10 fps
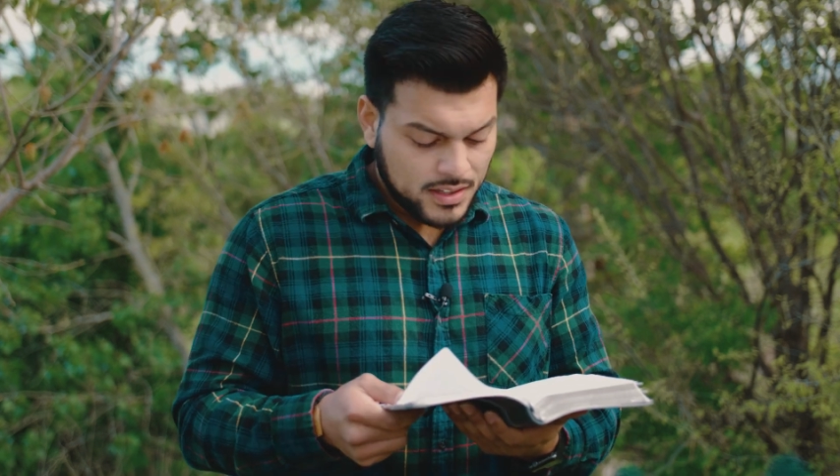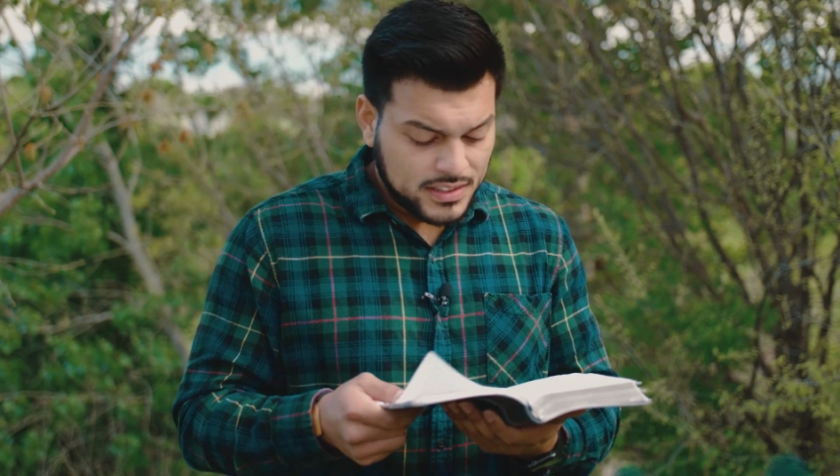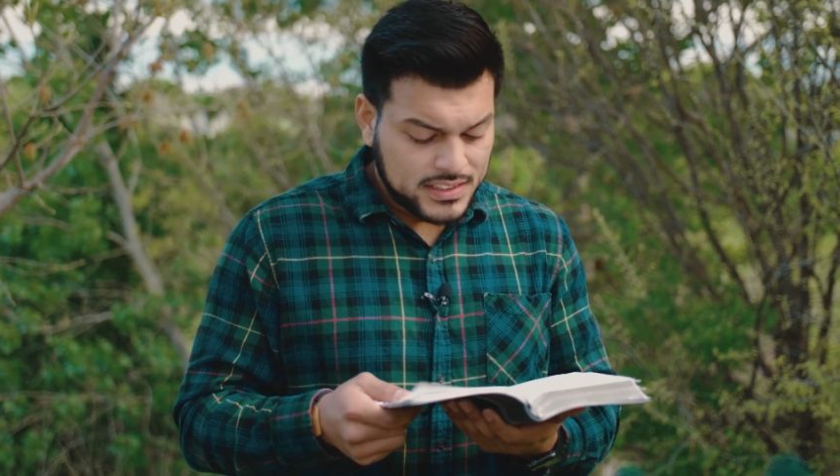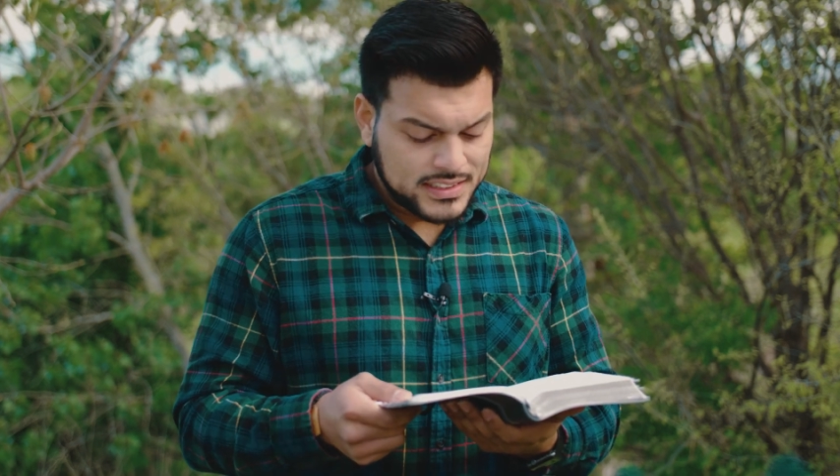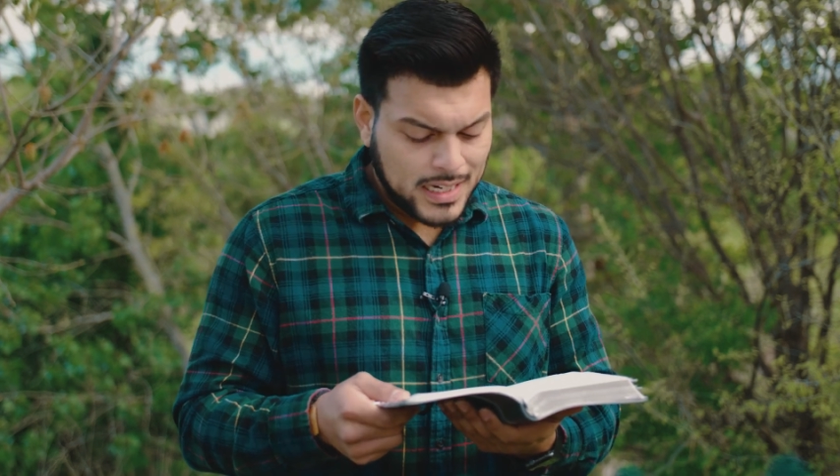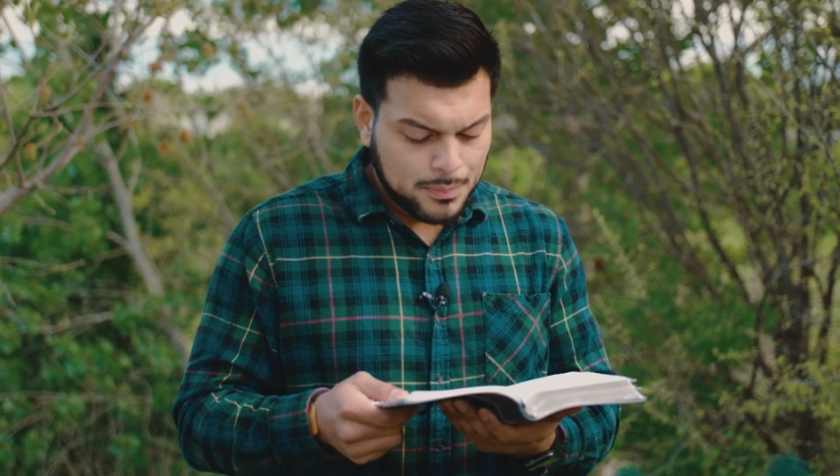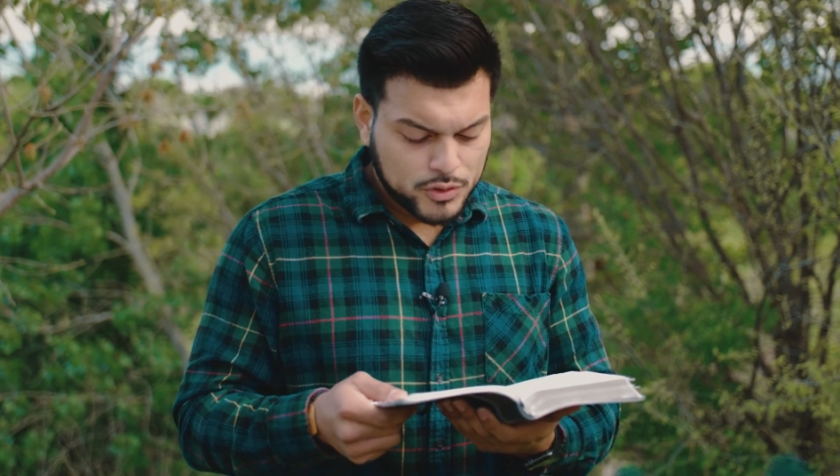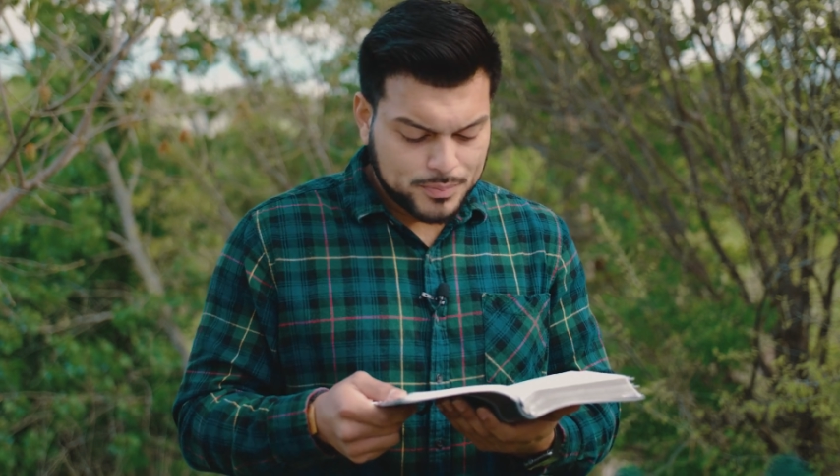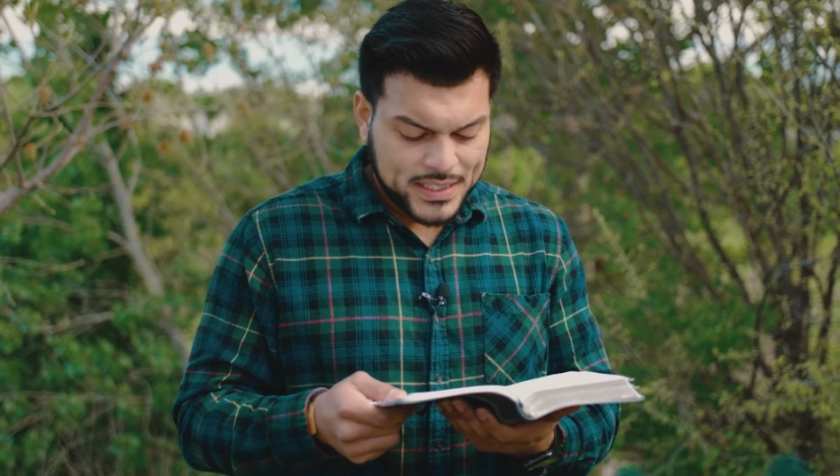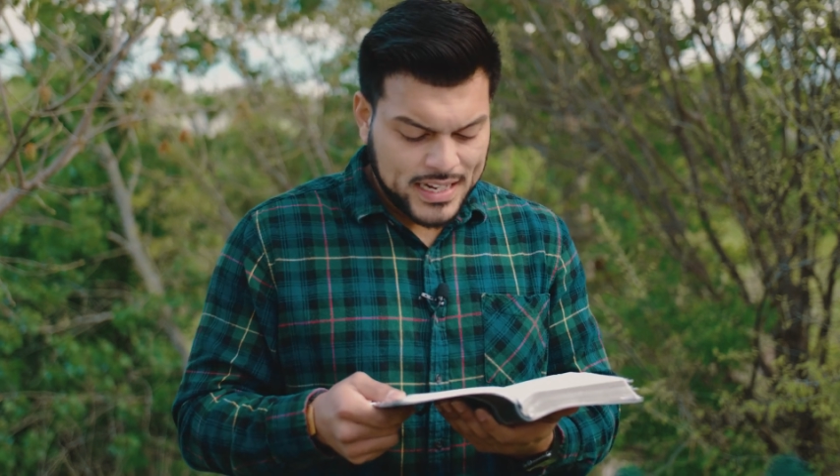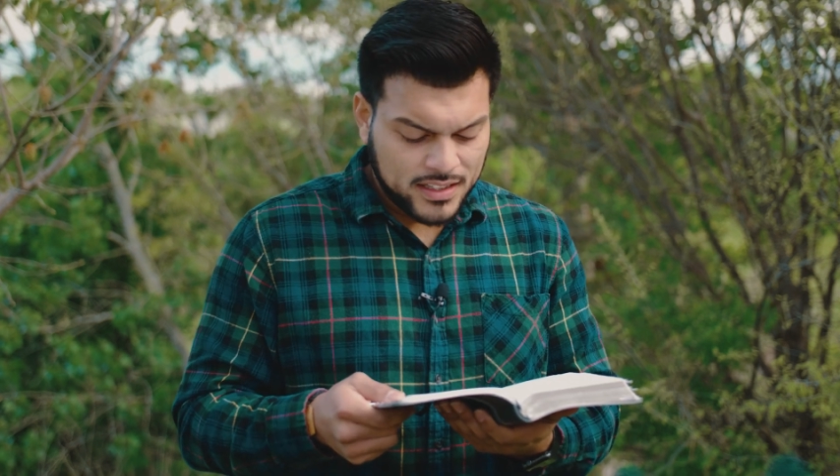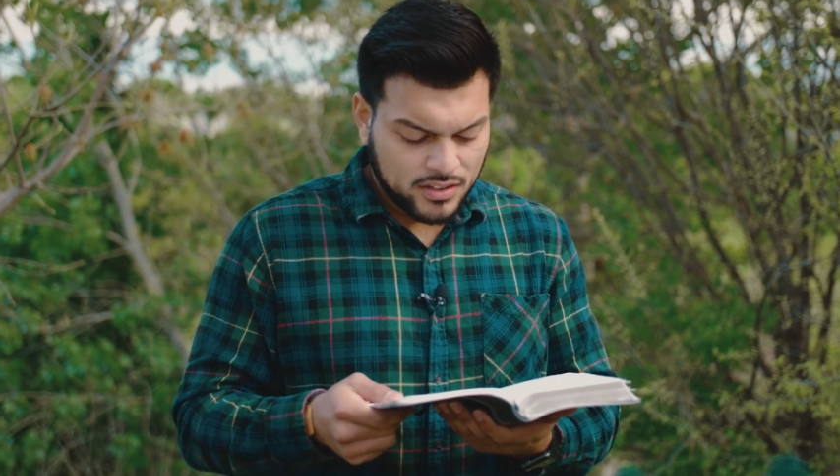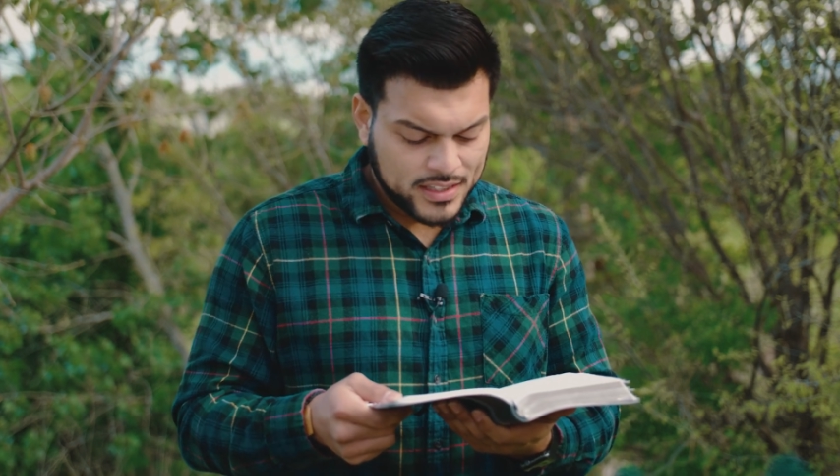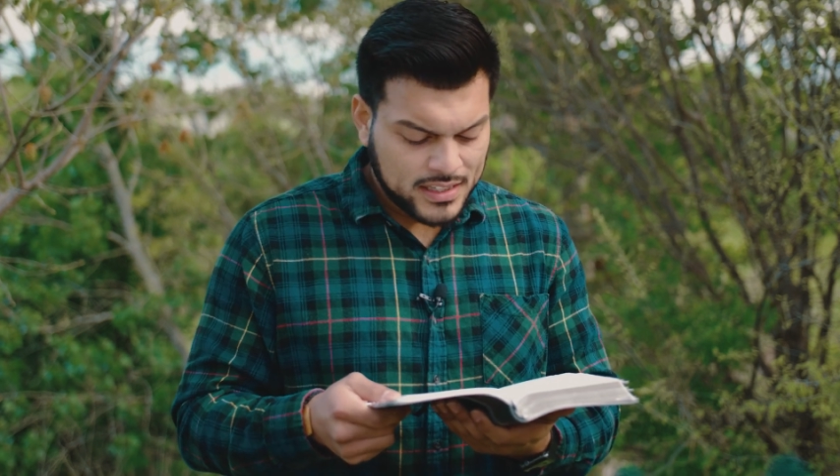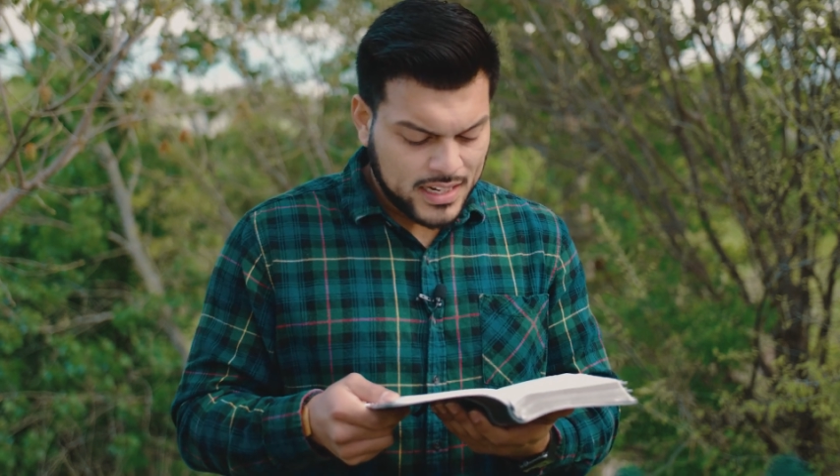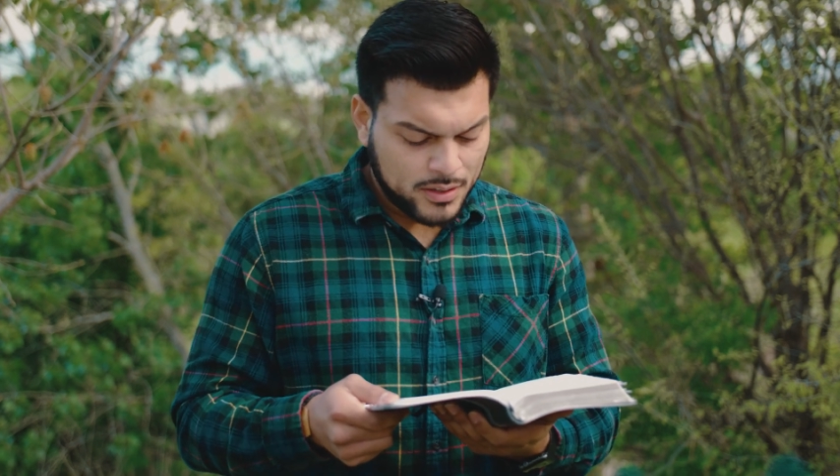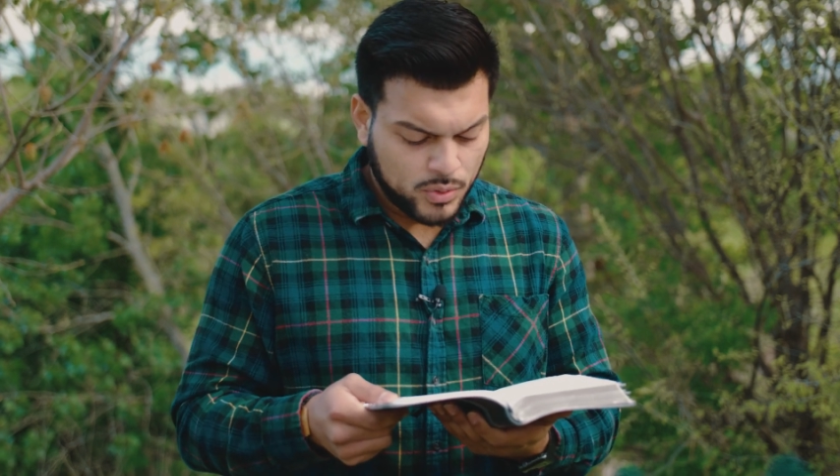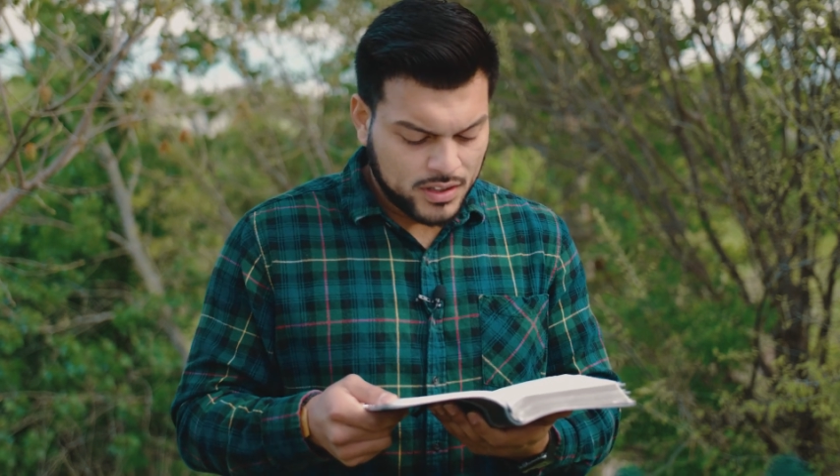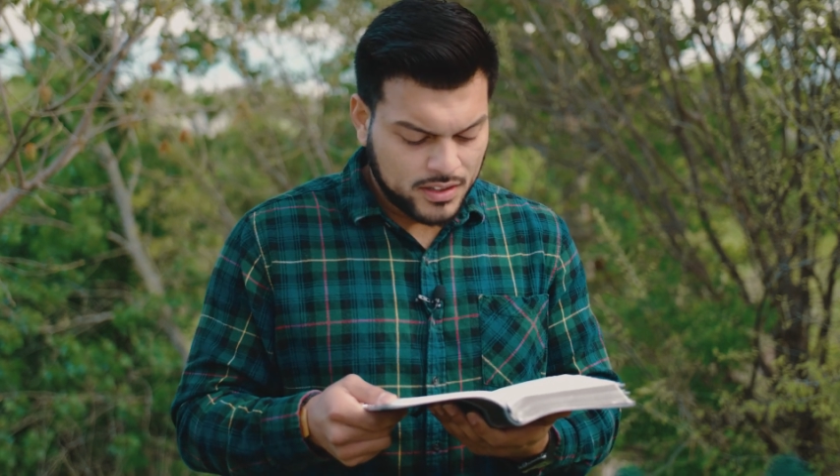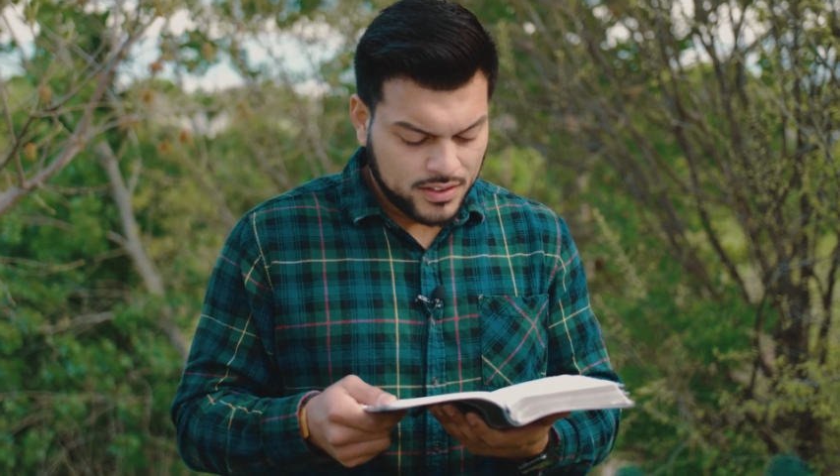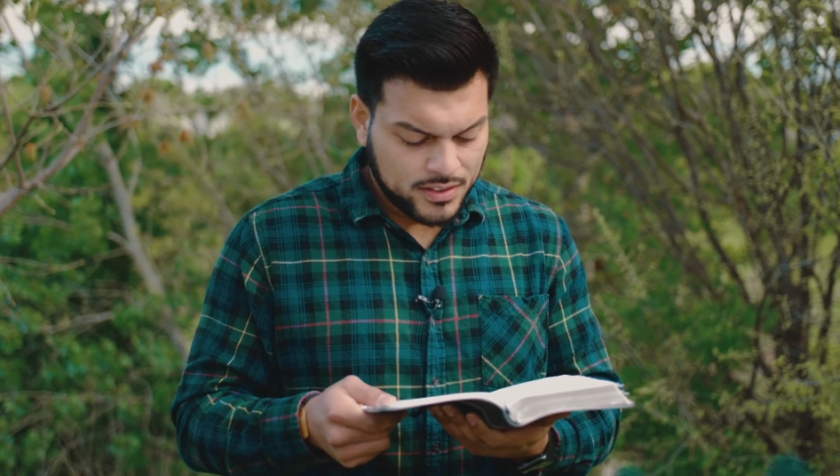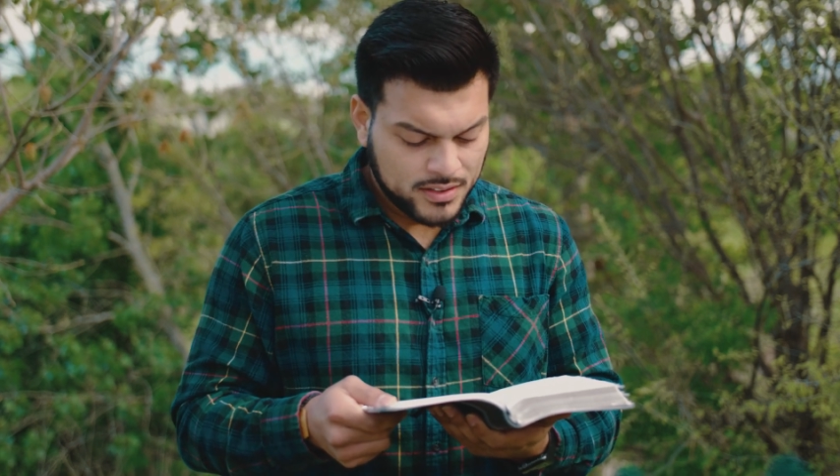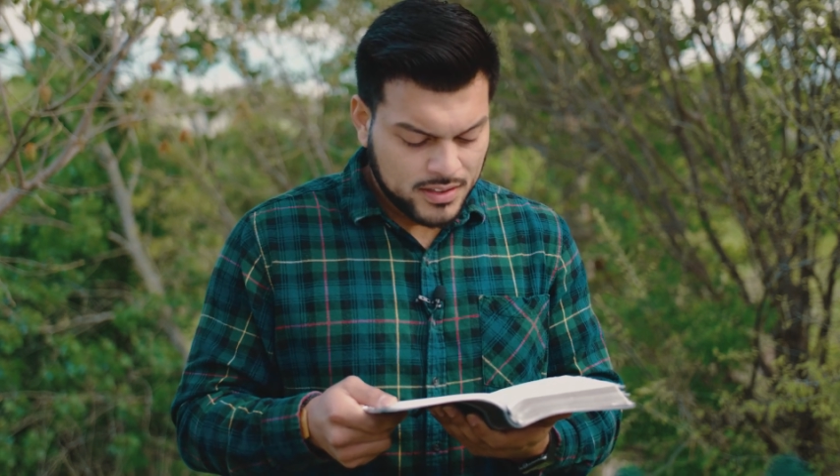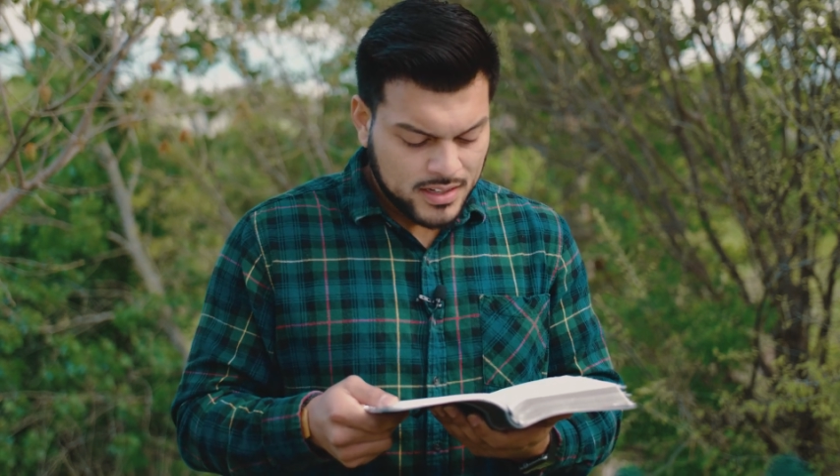The disciples began looking at one another,